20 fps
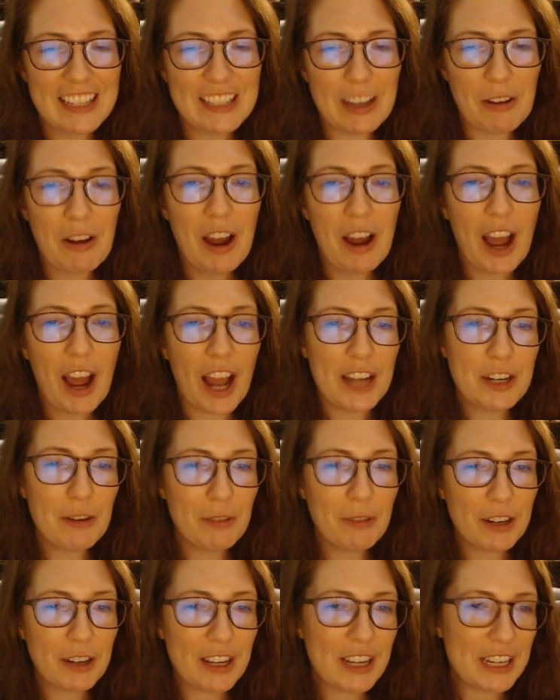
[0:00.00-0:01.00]
So I
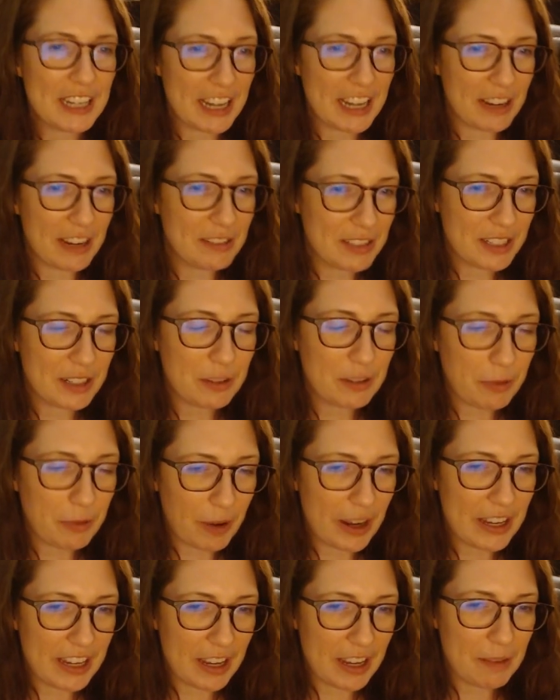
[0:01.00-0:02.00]
don't want to announce it
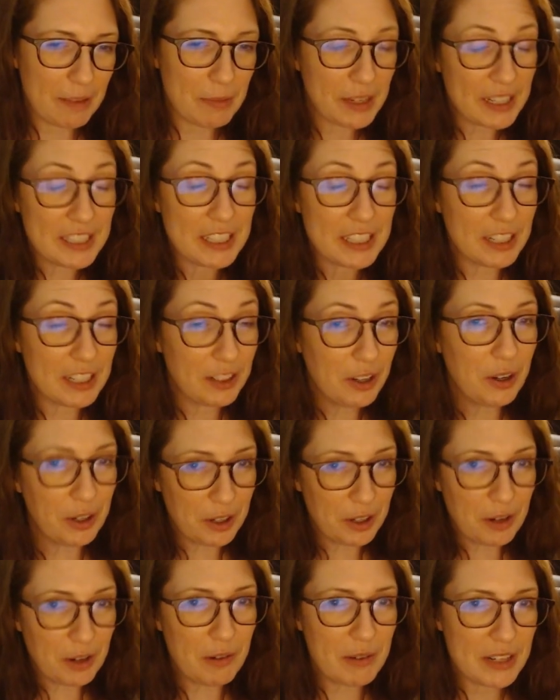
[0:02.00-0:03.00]
quite yet because it
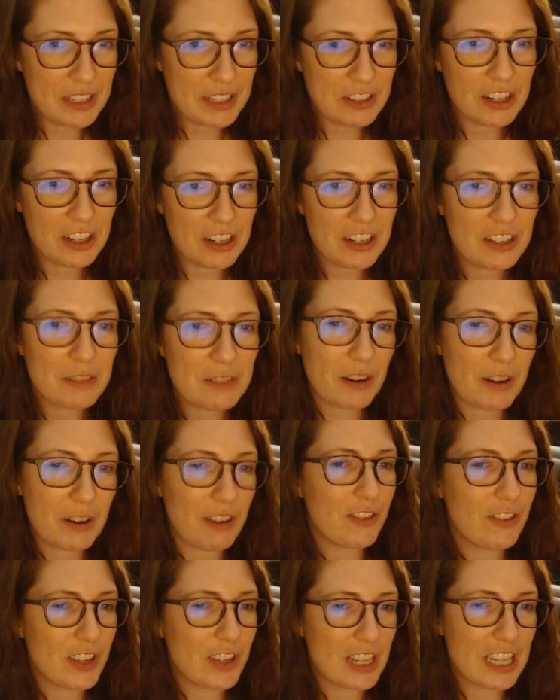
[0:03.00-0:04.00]
could always change,
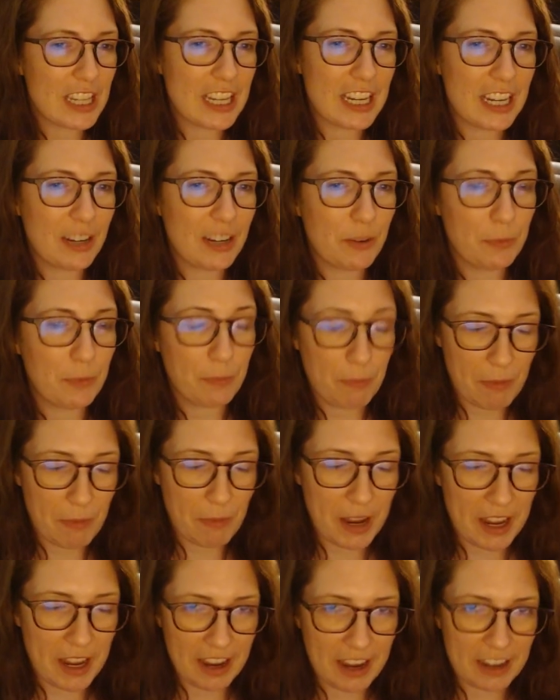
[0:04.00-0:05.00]
but I feel like
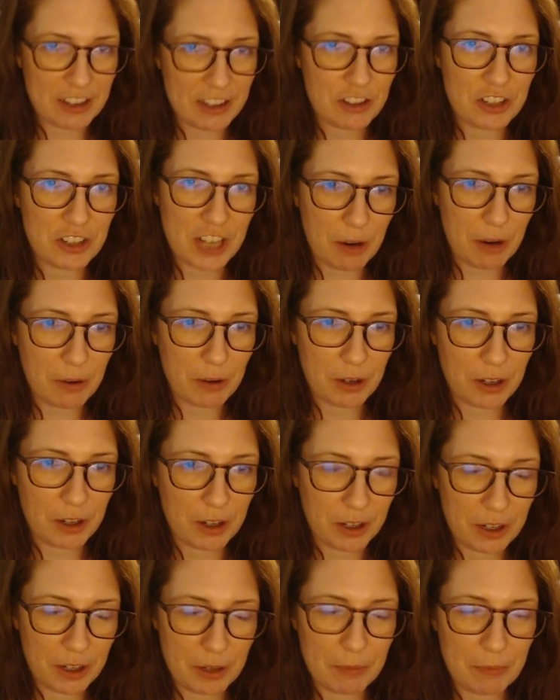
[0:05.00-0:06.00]
my
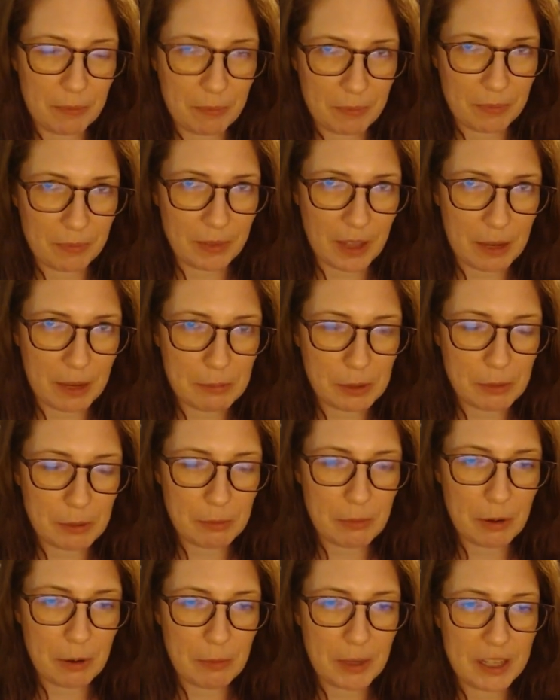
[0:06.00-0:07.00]
shower light
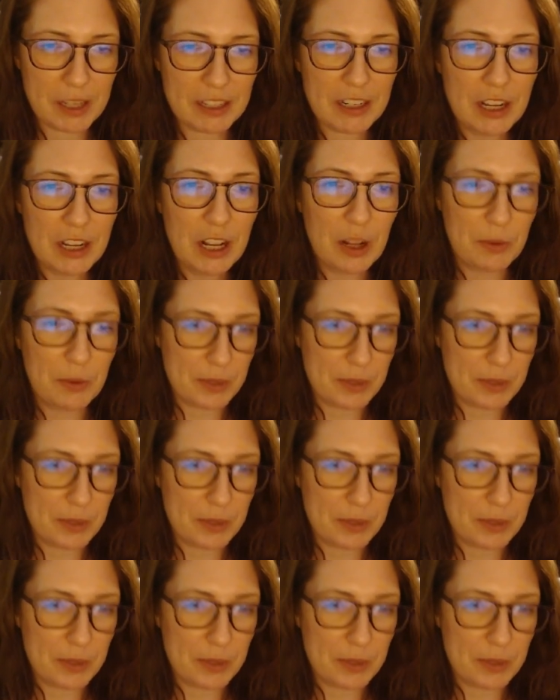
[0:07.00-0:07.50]
bulb moment